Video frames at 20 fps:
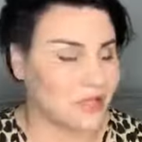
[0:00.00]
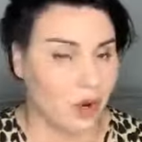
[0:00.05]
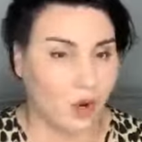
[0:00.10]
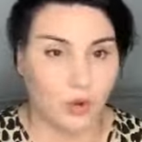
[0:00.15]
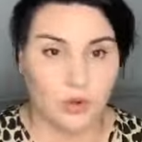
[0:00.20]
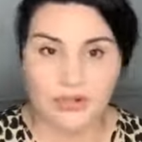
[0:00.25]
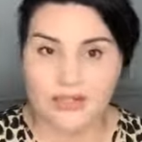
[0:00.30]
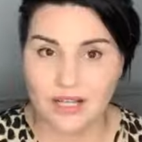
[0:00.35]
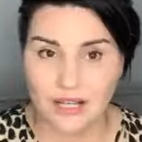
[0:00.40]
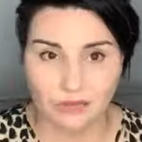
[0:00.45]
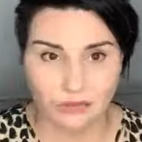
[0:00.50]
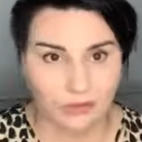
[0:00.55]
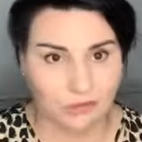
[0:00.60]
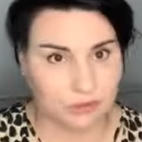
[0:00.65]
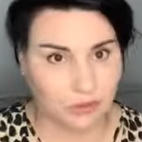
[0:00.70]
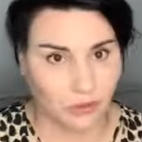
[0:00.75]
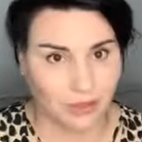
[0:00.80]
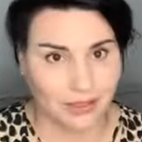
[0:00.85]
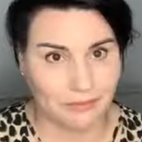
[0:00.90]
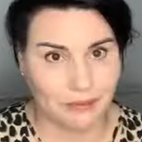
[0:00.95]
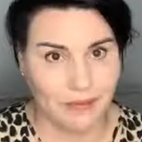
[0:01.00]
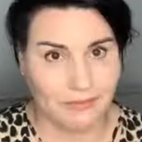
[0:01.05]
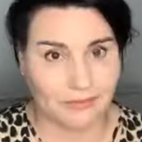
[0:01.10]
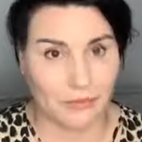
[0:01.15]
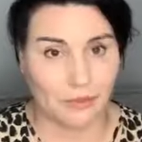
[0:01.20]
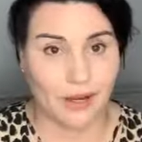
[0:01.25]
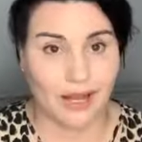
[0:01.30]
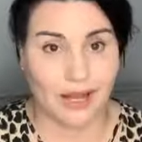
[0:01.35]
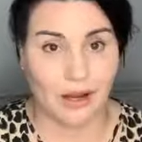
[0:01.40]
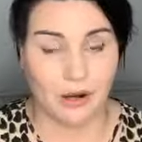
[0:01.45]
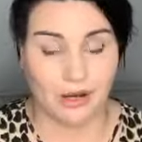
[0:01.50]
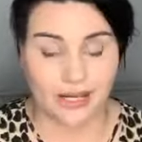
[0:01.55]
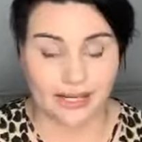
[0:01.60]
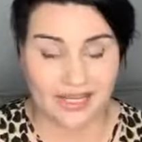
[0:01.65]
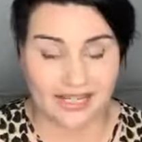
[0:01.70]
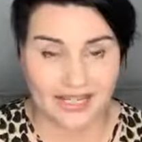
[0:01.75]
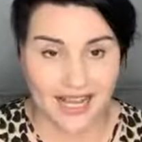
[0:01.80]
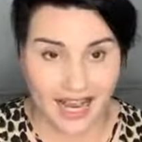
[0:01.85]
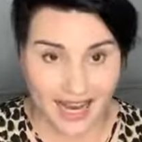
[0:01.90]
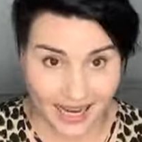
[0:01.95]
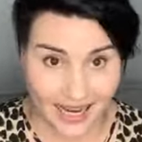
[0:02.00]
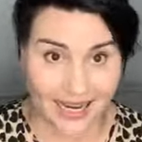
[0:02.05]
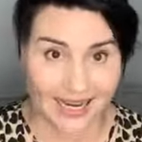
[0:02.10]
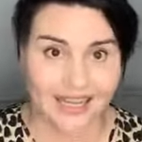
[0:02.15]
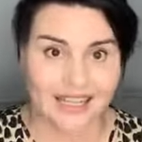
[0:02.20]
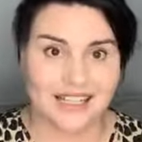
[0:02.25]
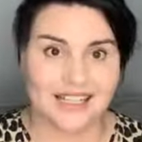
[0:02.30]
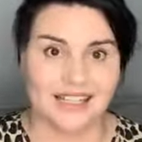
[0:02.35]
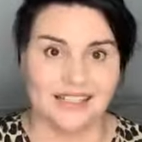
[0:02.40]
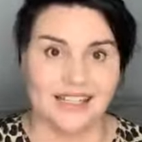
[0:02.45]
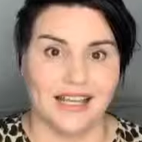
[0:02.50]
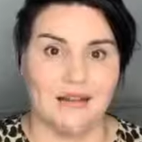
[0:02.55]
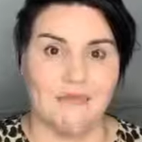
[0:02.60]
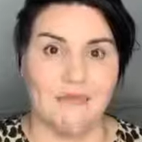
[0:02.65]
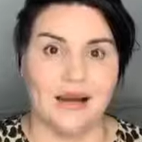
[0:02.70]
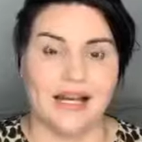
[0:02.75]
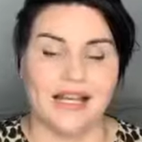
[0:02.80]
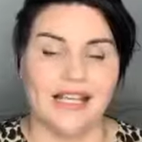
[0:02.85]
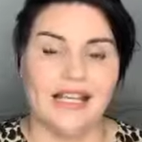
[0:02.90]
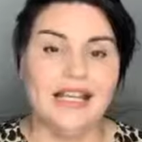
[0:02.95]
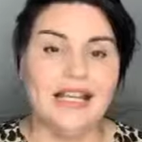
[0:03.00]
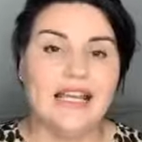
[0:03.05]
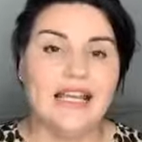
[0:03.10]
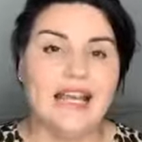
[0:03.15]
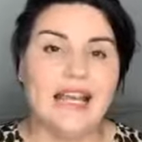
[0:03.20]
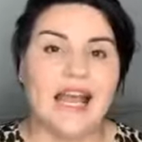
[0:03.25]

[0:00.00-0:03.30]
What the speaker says: all self-employed people, how it is harder to lend money,